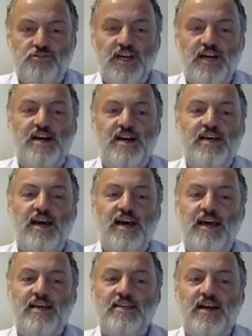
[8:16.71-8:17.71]

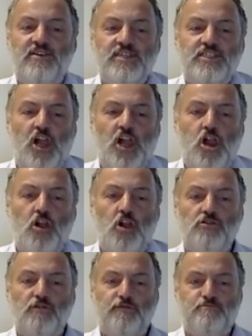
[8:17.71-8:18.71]
There is a lot
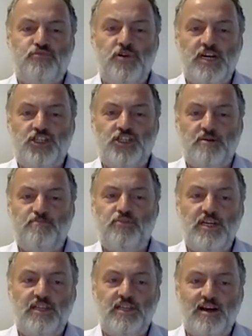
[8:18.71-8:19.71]
of pressure,
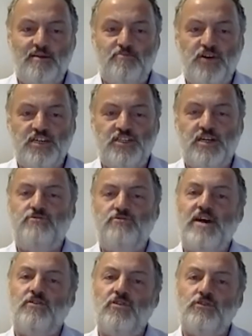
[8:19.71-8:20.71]
political pressure,
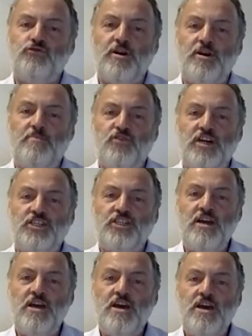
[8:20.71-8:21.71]
regulatory
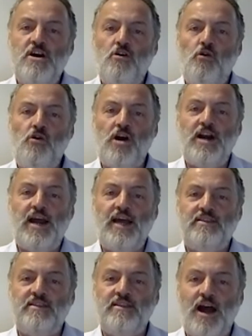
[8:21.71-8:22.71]
pressure, or
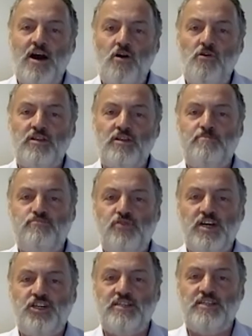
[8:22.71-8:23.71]
now the
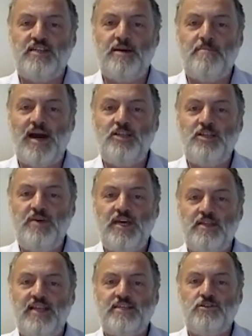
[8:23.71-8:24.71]
pressure that there might be a
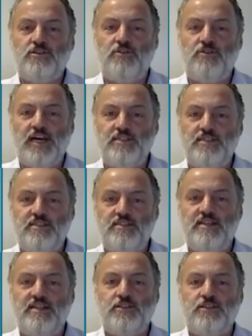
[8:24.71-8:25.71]
next crisis, the
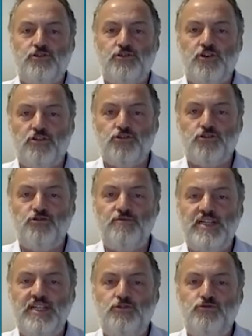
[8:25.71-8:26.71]
next drought. So we
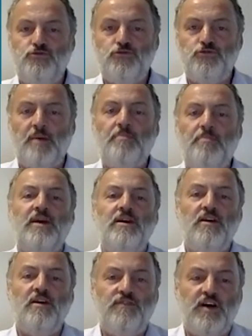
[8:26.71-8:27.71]
need to do something
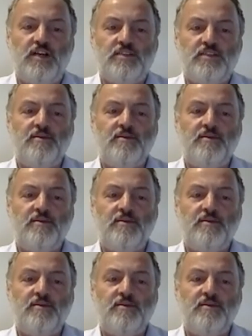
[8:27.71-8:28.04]
fast.